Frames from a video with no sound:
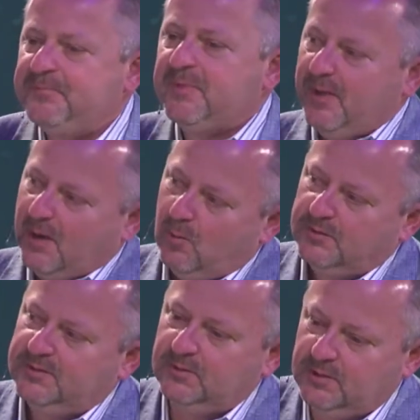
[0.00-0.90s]
But I want
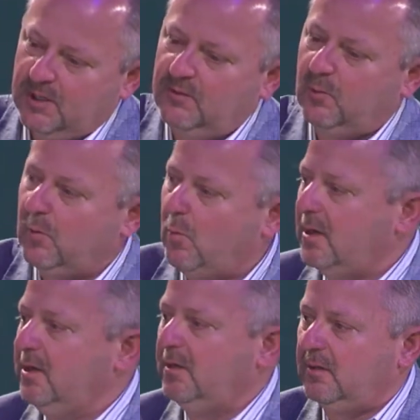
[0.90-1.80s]
them to know that we're
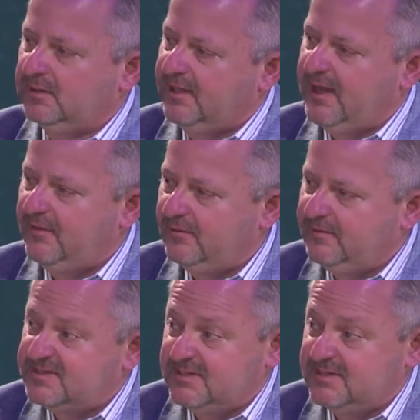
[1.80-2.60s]
walking along together in this,